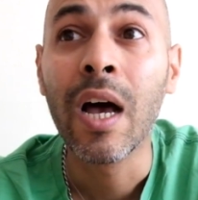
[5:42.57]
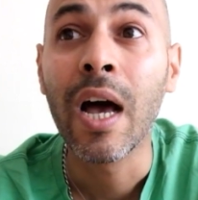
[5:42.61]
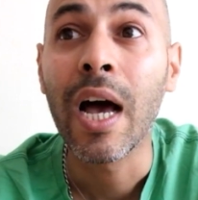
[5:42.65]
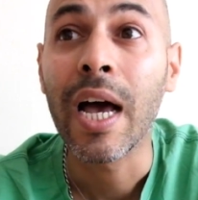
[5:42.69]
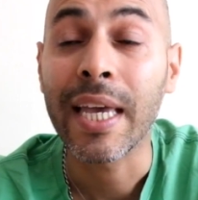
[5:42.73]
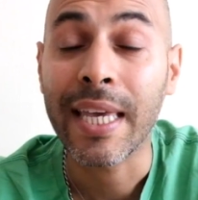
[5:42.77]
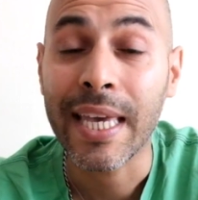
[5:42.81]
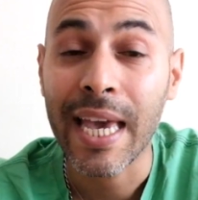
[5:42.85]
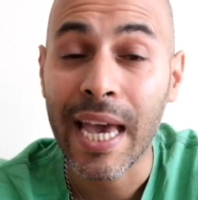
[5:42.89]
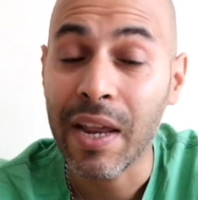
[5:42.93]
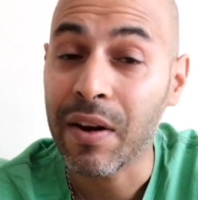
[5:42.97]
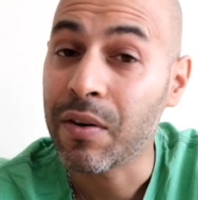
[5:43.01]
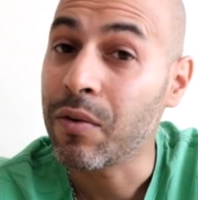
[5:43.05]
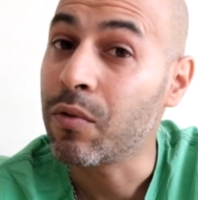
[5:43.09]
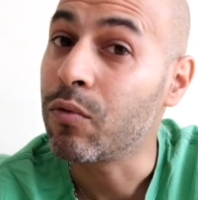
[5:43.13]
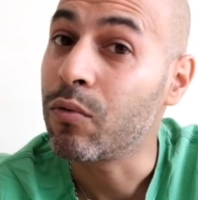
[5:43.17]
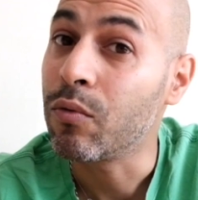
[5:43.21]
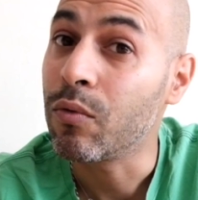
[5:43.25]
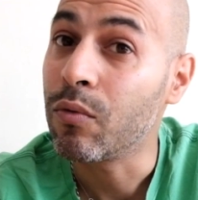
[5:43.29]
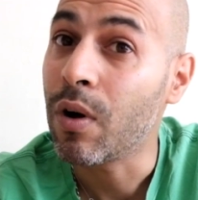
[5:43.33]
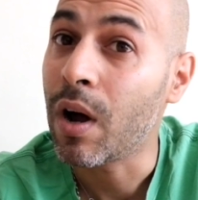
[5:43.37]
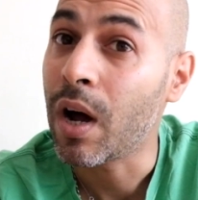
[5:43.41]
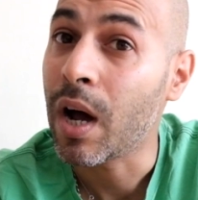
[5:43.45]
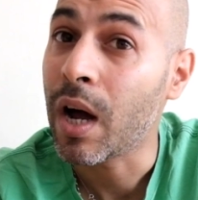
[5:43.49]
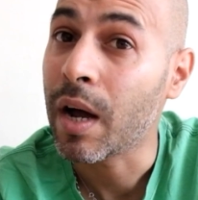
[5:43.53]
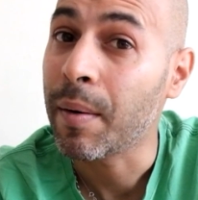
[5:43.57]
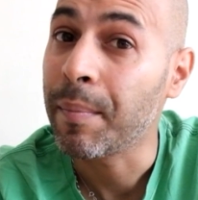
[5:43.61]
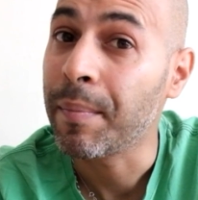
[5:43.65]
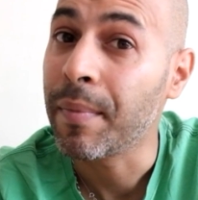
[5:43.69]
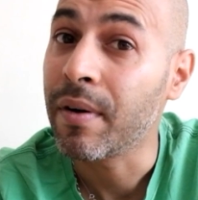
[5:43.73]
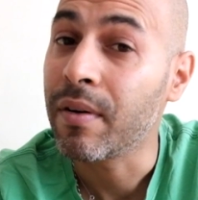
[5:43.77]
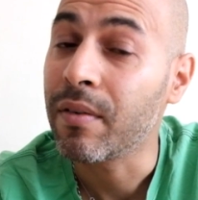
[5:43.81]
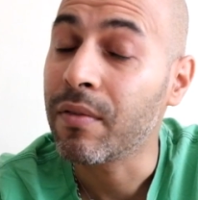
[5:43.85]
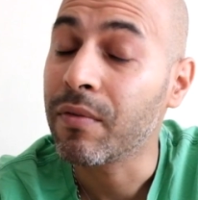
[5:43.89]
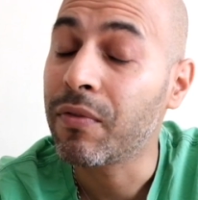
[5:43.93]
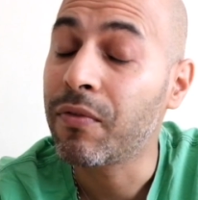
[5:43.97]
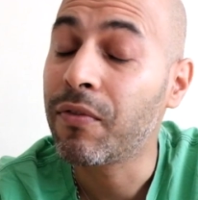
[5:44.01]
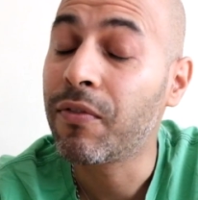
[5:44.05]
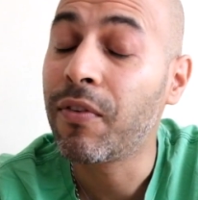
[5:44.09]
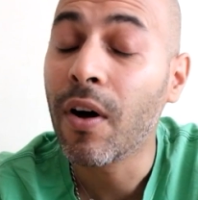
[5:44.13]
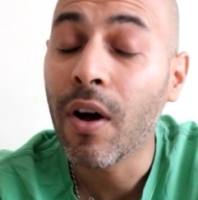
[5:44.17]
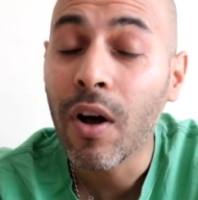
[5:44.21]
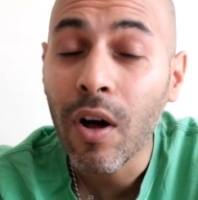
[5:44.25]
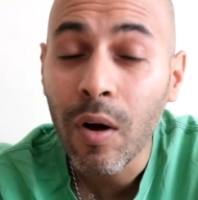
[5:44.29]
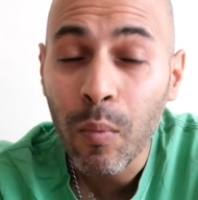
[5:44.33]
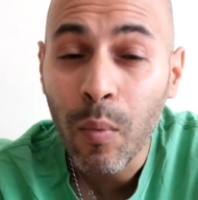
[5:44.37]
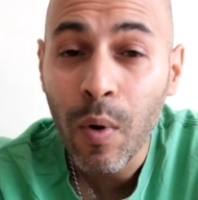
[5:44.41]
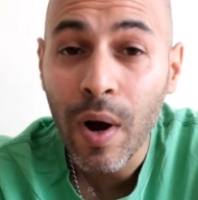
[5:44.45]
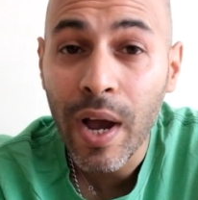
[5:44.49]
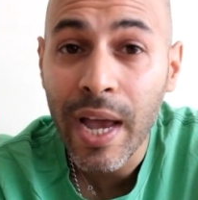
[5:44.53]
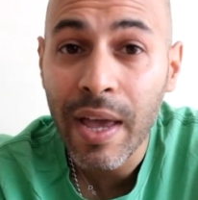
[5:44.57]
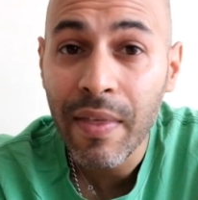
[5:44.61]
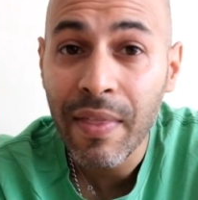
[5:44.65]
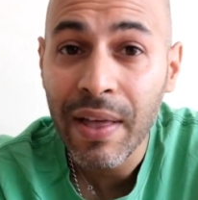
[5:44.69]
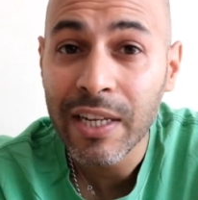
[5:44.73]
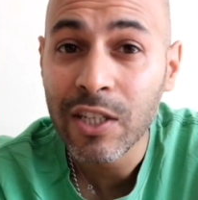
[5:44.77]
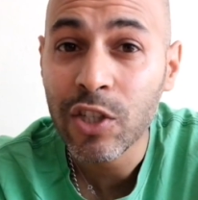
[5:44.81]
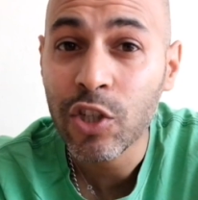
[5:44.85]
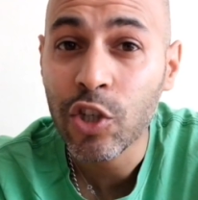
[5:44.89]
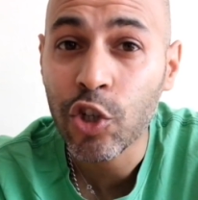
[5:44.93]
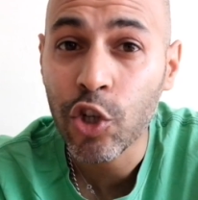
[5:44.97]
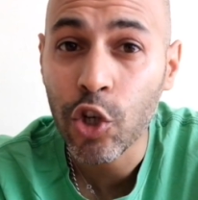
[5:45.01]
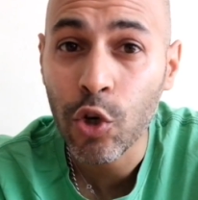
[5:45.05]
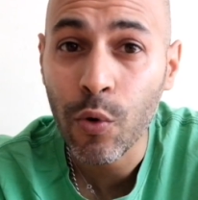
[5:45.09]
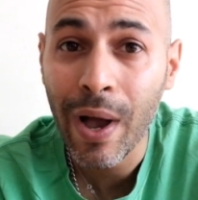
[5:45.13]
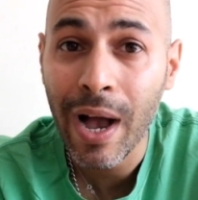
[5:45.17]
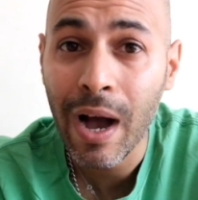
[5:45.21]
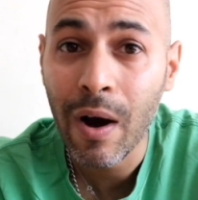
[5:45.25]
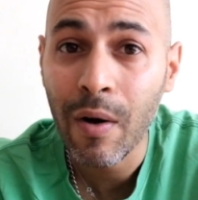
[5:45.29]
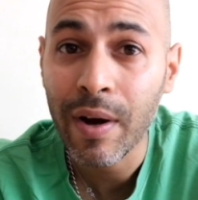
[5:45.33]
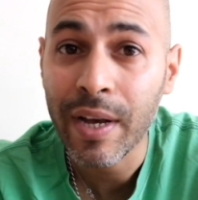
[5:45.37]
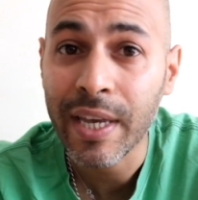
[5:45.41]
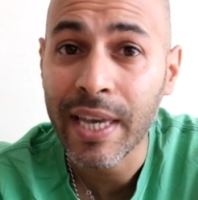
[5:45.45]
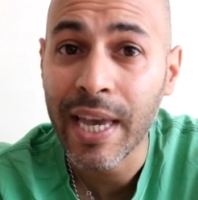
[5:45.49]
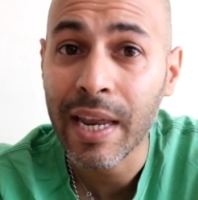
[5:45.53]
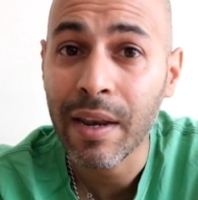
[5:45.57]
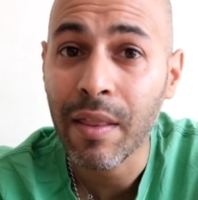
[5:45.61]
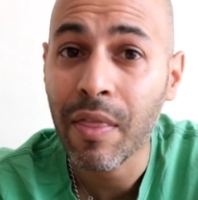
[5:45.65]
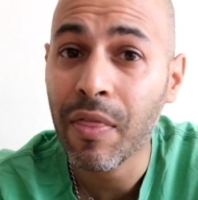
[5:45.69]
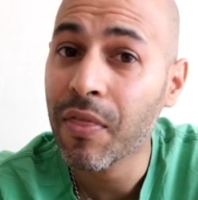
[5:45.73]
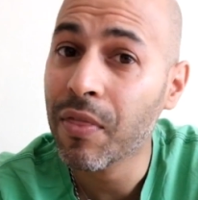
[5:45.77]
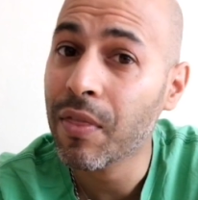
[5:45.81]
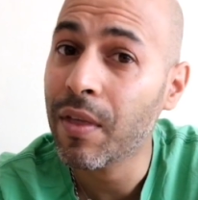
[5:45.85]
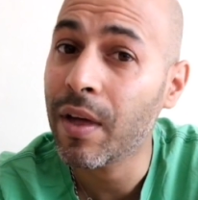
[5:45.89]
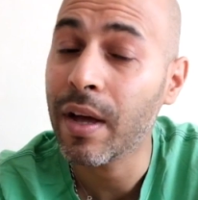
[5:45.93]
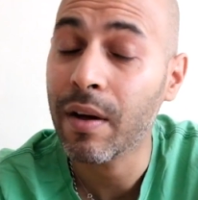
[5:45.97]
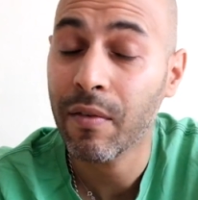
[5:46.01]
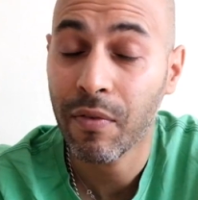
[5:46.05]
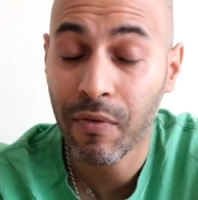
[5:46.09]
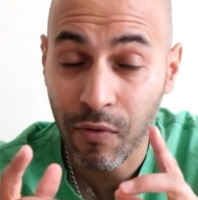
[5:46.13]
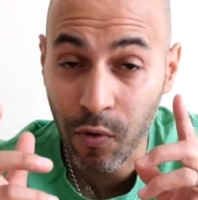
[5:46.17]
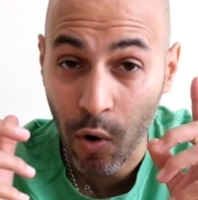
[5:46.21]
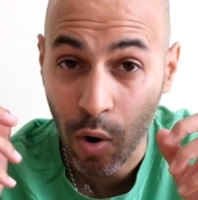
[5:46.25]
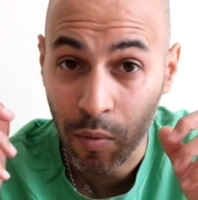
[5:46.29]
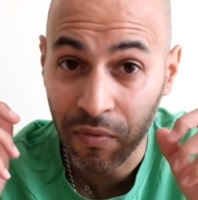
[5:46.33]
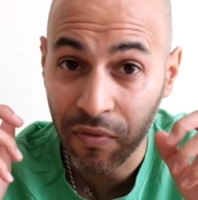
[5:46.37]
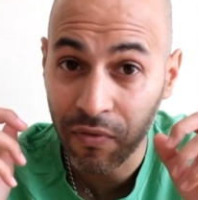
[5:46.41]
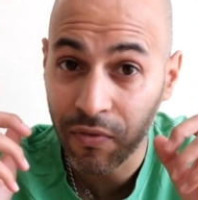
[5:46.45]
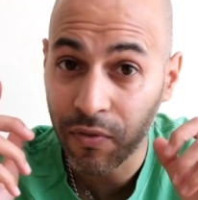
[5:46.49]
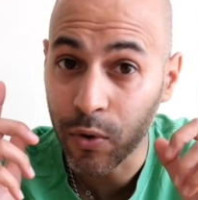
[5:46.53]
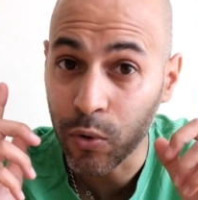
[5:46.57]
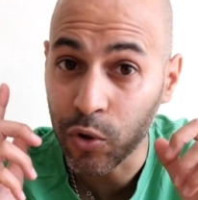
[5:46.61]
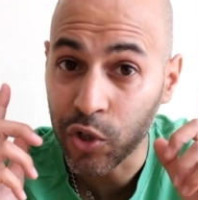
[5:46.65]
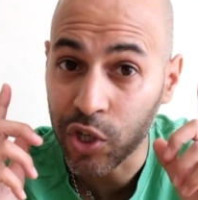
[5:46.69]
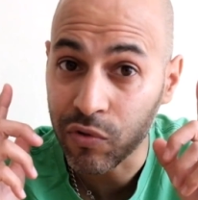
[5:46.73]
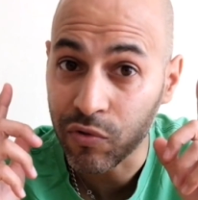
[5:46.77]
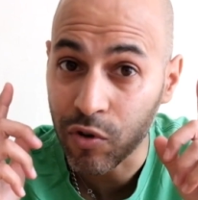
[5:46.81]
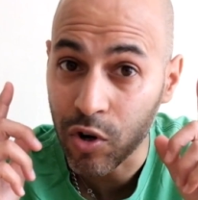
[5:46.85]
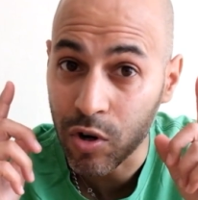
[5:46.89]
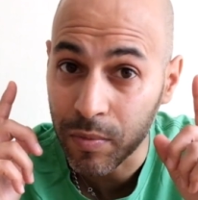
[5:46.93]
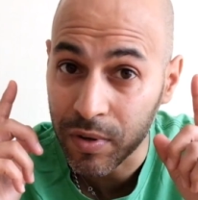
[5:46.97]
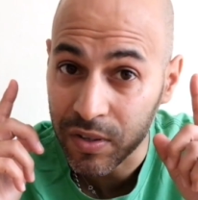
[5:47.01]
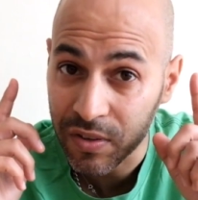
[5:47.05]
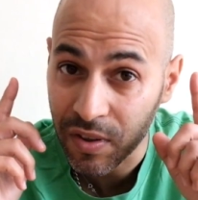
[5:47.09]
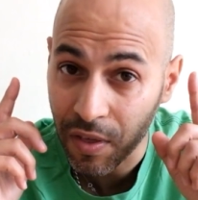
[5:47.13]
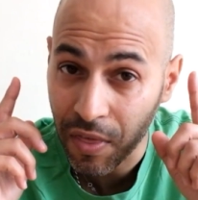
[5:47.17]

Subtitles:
again, firmware that's due out, again, from Fuji Rumours.